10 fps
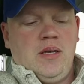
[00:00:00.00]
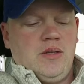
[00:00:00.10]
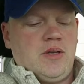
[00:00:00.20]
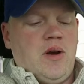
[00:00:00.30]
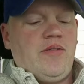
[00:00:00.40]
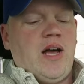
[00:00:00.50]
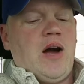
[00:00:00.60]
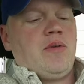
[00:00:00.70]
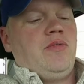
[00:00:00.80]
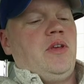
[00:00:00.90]
So I've
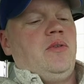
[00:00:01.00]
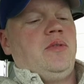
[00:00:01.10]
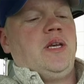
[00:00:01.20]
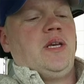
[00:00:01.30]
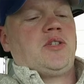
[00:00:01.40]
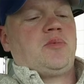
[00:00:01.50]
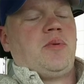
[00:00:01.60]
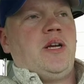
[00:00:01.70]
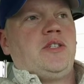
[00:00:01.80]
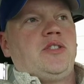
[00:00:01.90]
not reviewed the
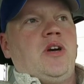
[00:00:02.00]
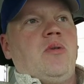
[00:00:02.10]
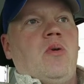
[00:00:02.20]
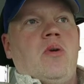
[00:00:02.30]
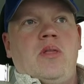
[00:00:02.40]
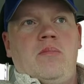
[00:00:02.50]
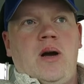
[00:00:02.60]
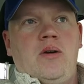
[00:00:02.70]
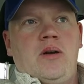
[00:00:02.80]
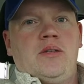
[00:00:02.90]
espresso or the
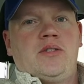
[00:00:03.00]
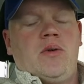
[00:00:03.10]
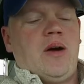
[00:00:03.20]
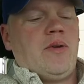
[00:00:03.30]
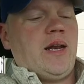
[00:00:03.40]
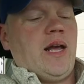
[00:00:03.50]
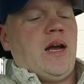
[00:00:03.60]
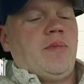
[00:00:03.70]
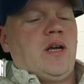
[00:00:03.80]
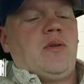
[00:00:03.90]
mocha. So right now
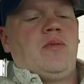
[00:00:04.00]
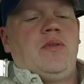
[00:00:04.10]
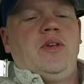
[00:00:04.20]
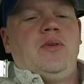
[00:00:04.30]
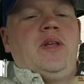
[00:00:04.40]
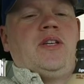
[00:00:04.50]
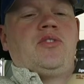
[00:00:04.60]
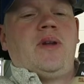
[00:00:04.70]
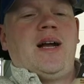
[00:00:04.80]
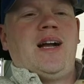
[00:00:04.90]
I'm gonna review this
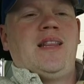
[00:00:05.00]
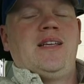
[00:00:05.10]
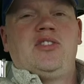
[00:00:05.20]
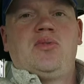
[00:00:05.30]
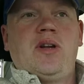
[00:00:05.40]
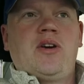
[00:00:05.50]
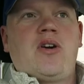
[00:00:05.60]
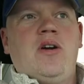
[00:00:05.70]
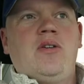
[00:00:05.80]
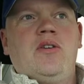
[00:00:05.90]
one. I got this one at
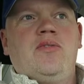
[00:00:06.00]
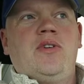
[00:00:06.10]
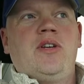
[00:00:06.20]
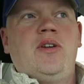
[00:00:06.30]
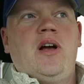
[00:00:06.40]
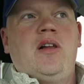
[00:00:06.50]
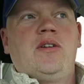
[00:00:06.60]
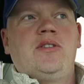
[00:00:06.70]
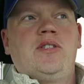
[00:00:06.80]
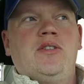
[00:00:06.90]
Kroger for
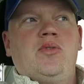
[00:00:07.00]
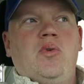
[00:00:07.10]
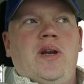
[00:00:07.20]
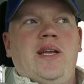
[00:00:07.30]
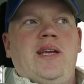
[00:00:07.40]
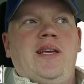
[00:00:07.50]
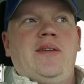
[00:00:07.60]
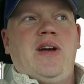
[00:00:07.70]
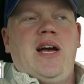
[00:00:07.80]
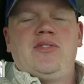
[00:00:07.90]

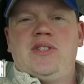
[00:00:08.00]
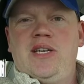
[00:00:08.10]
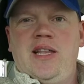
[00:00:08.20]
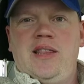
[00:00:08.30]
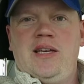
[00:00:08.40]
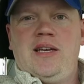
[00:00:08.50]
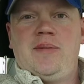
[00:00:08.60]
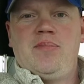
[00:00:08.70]
$2.25, I think.